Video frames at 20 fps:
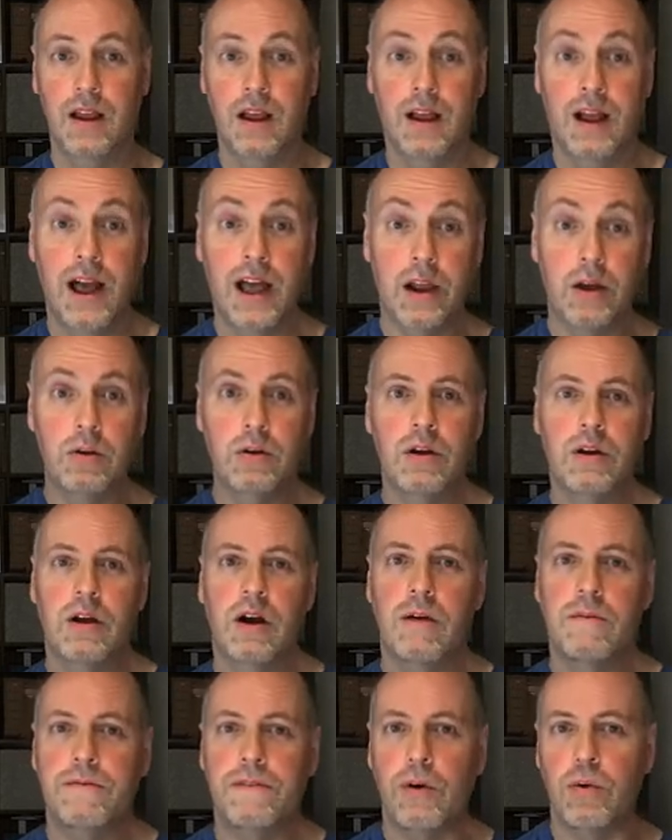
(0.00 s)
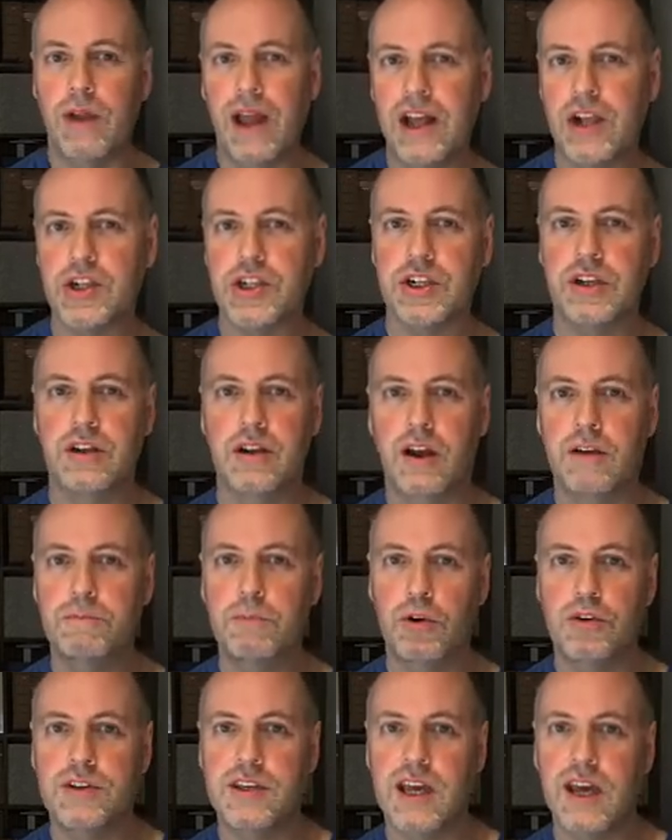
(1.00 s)
Hello, I'm Phil Nash. I've
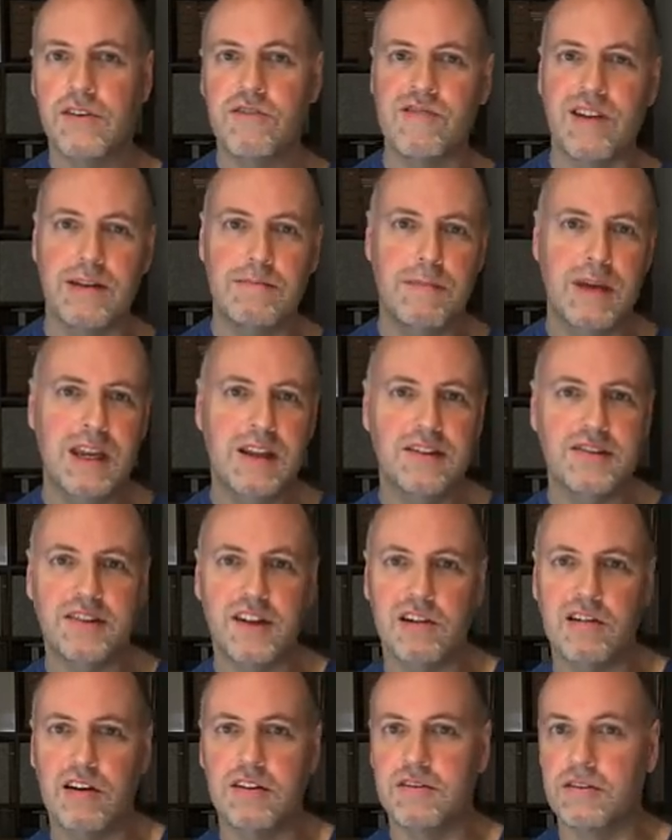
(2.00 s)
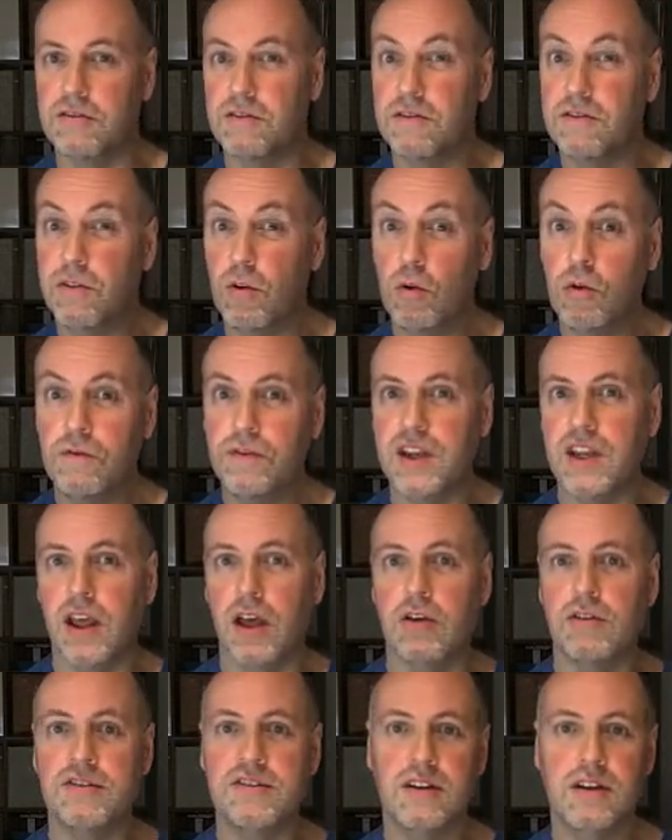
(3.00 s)
put together a mini-series of 4
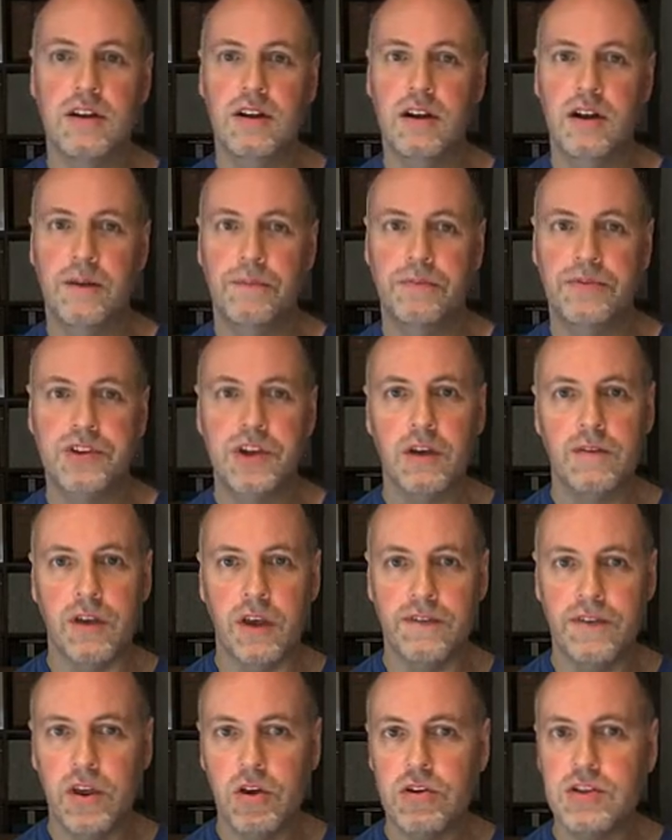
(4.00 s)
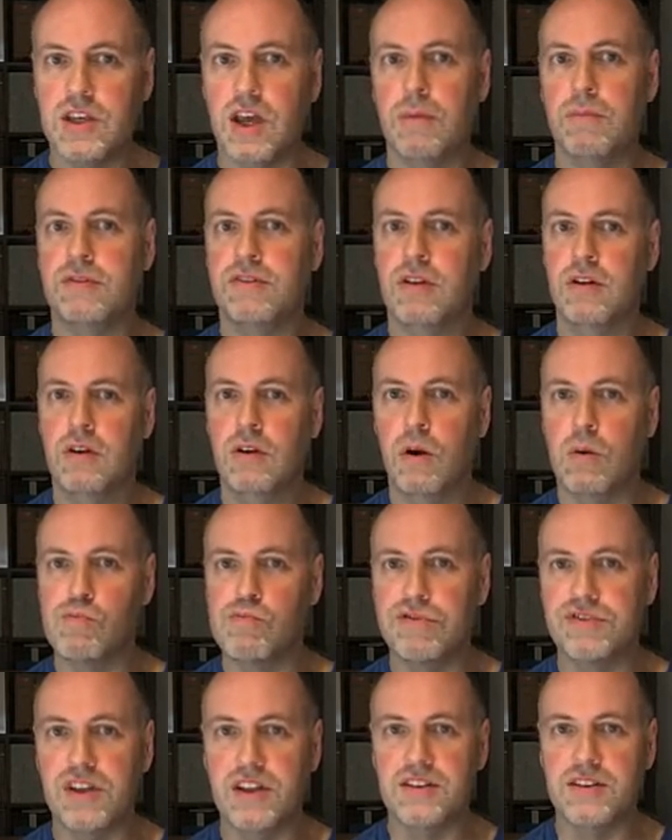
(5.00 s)
videos to give you a few tips on
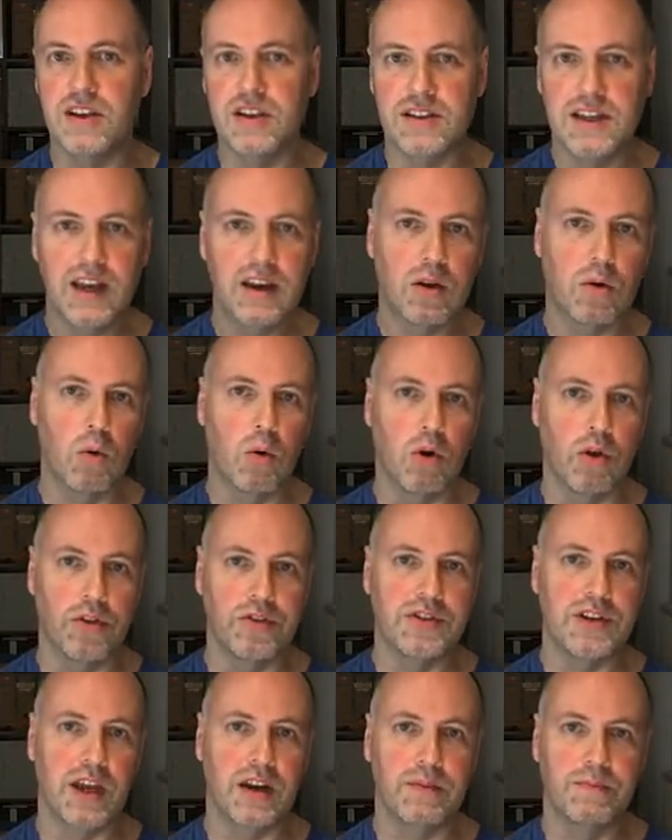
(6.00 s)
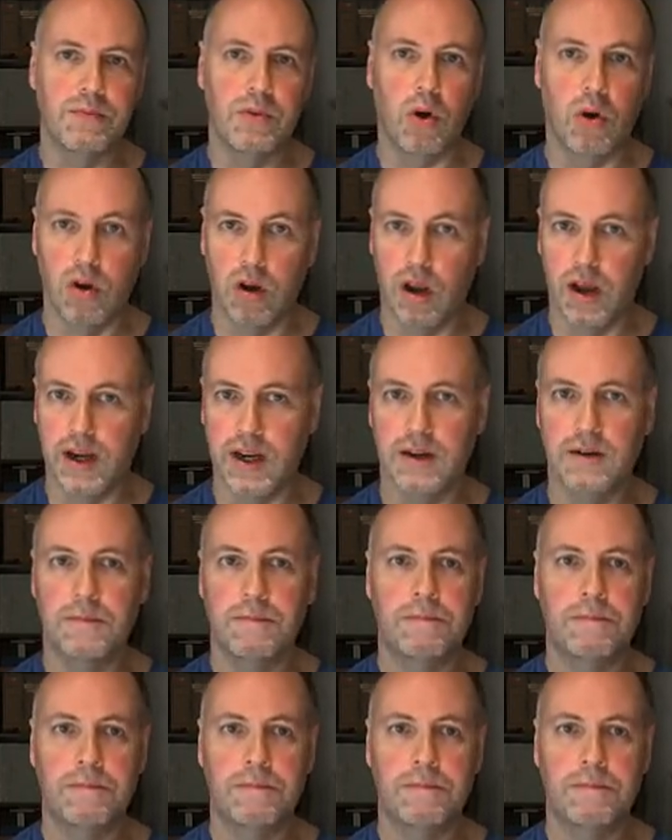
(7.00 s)
presenting technical content online.